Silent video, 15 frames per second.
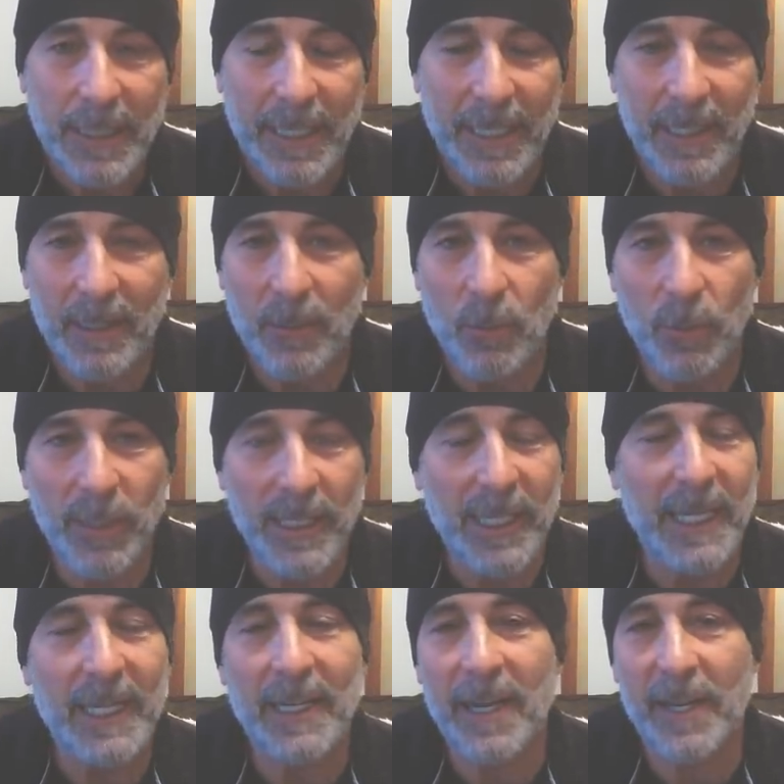And we
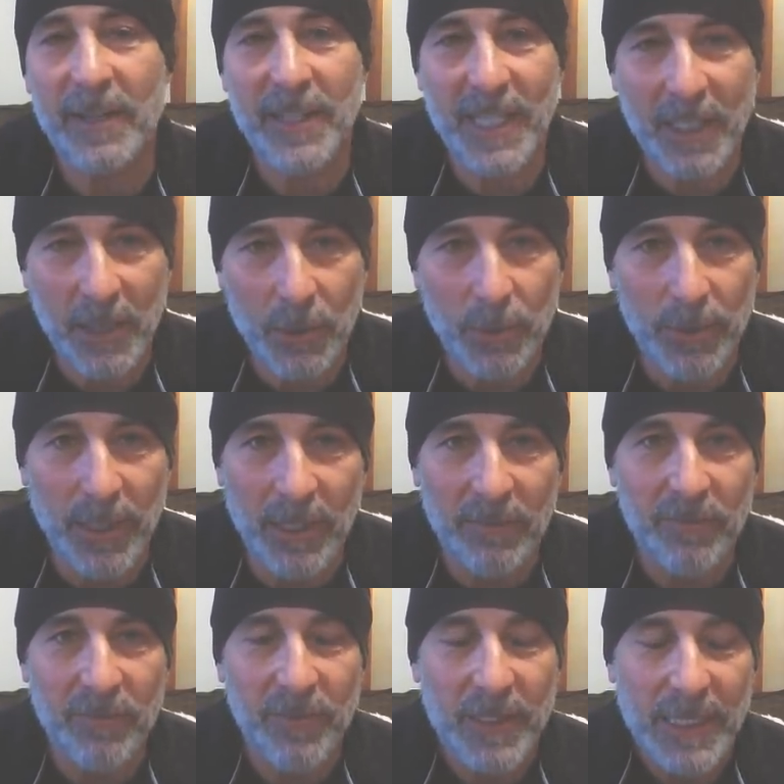cannot thank you
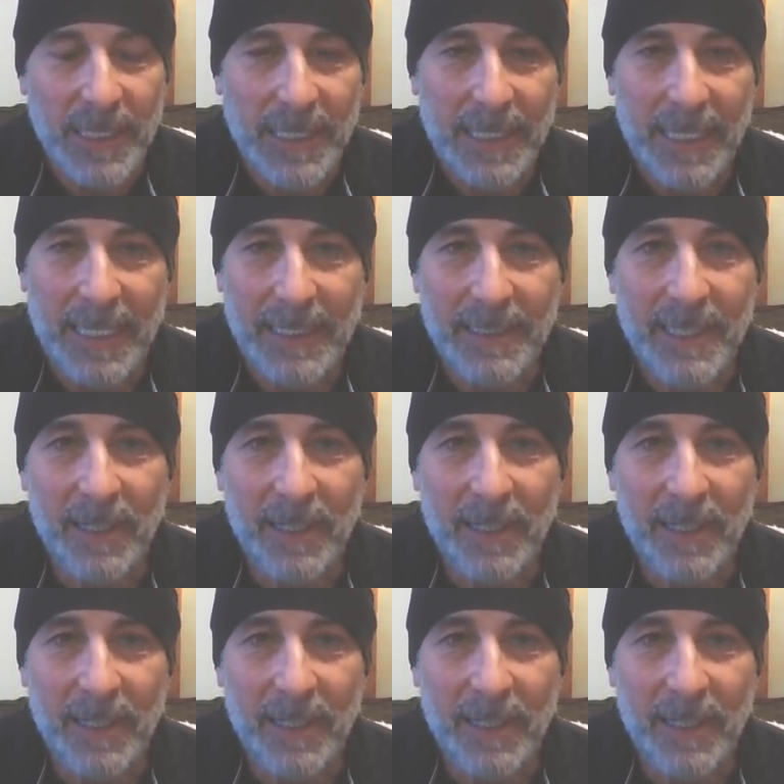enough and